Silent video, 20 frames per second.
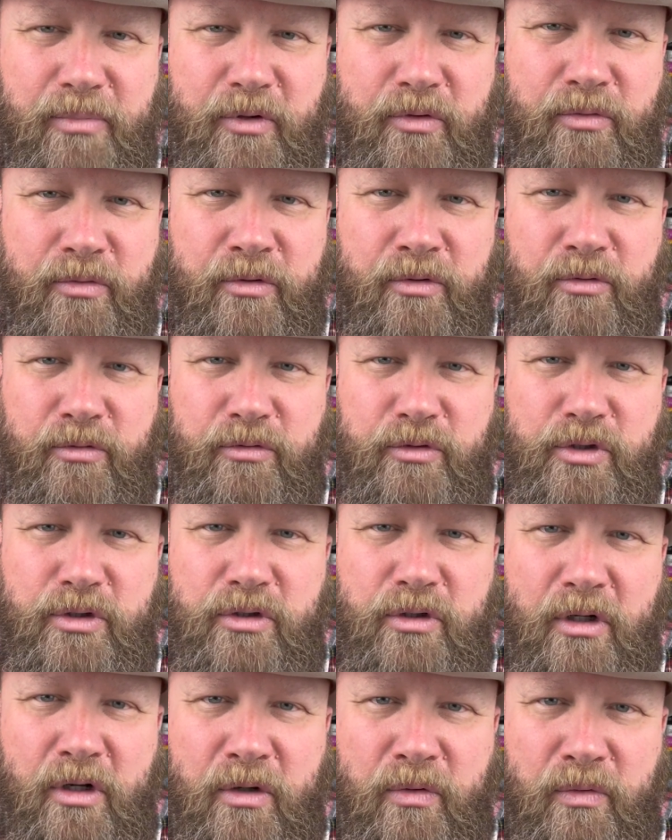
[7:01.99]
through
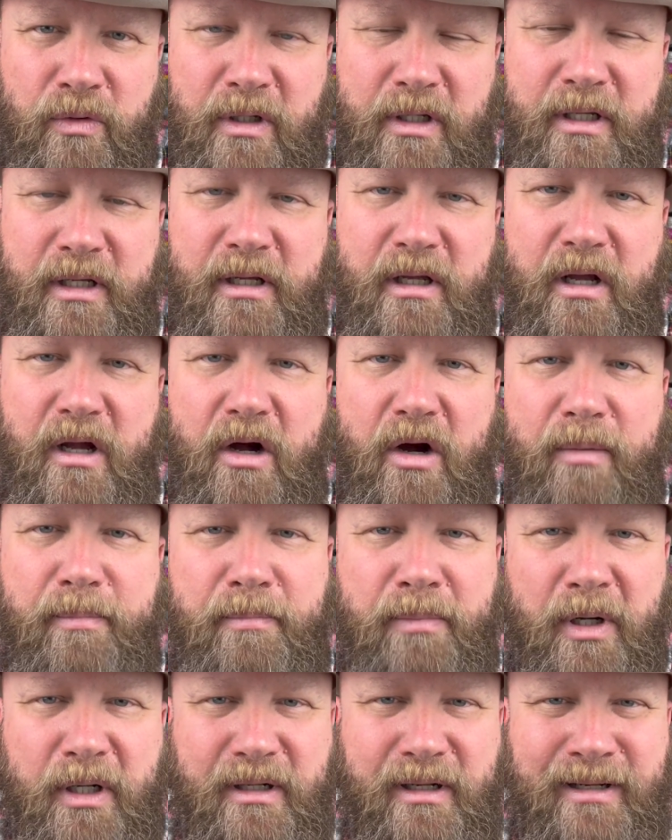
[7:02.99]
slowly,
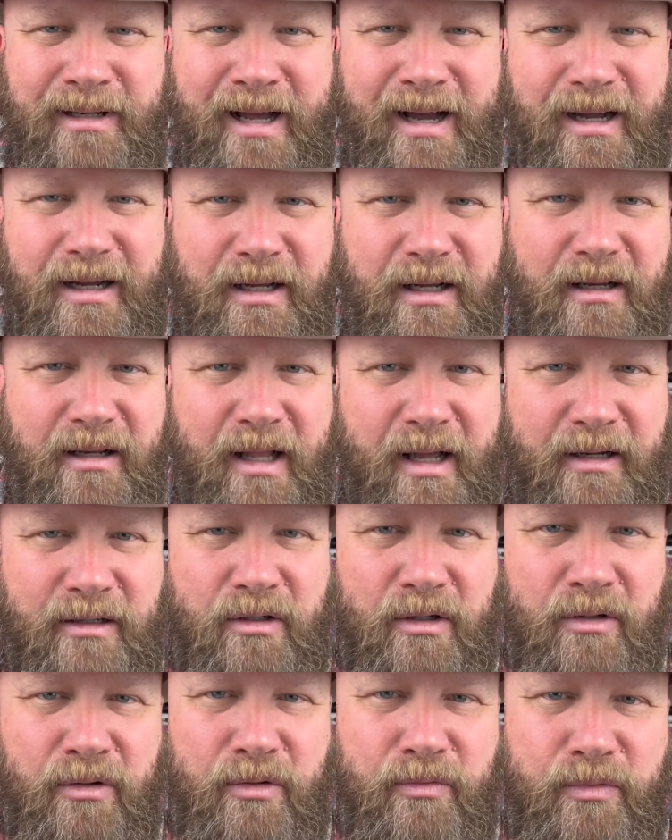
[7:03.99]
but not collect
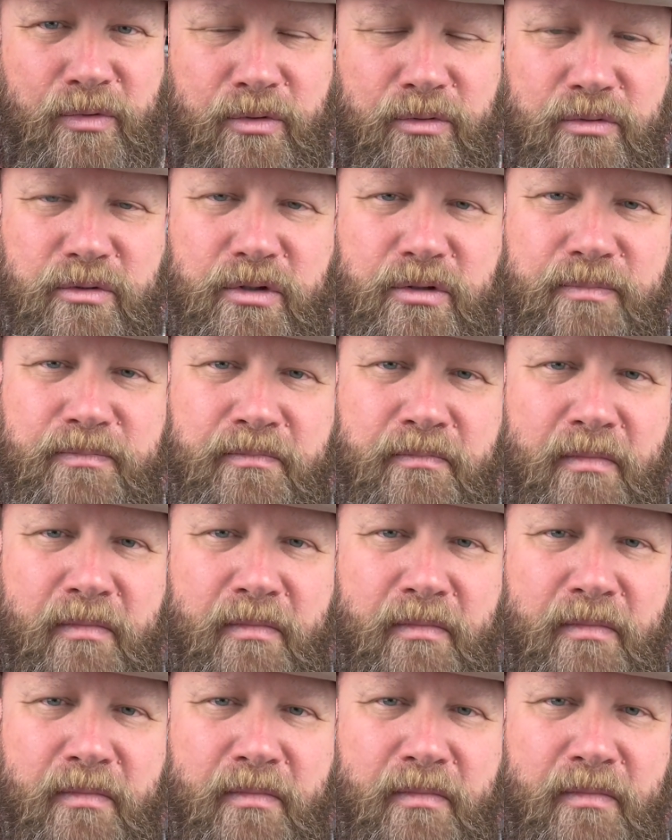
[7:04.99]
on the roots.